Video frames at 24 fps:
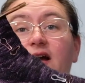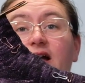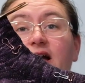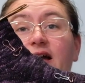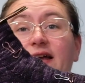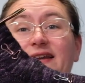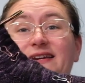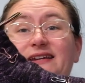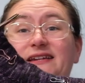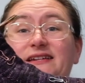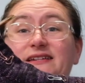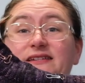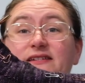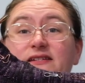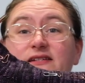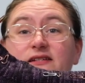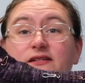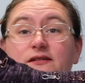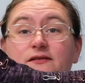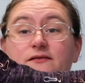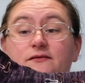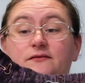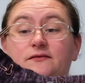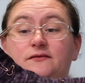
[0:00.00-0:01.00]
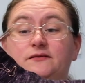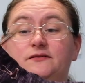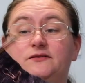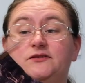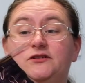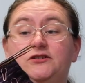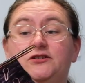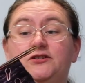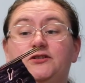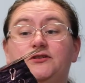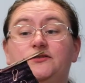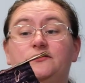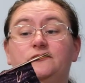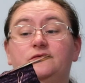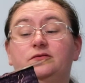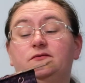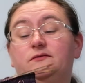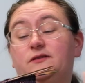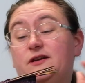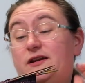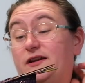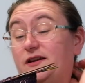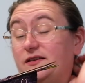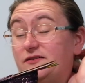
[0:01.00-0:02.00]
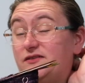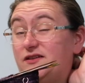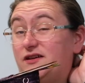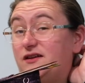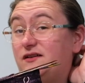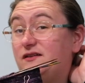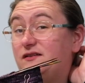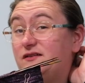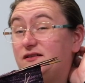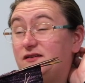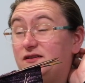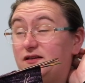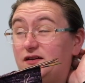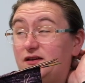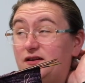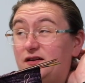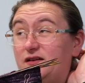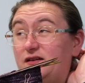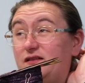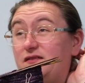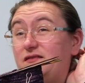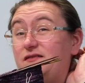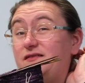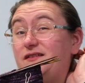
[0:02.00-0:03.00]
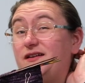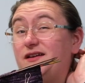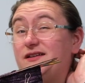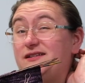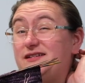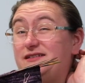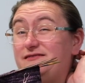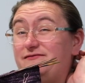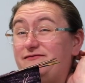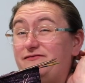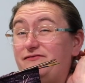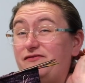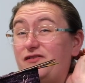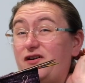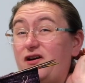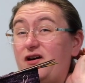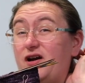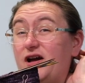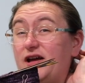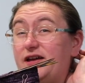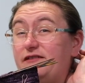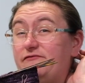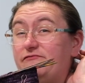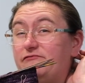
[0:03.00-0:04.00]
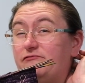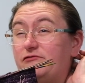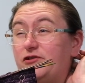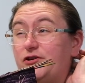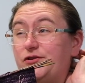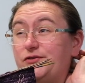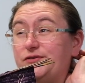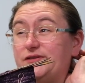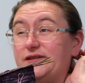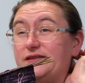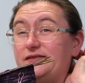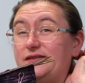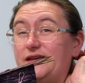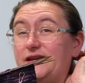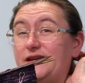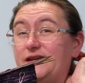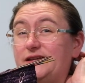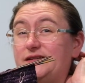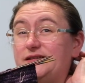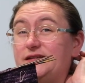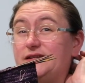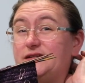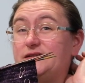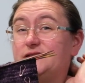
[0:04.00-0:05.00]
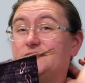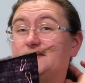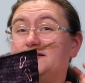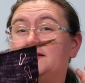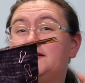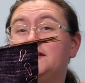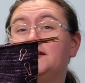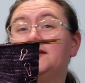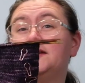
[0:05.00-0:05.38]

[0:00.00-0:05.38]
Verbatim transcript: I need to do another thirty-five rows, I think it is.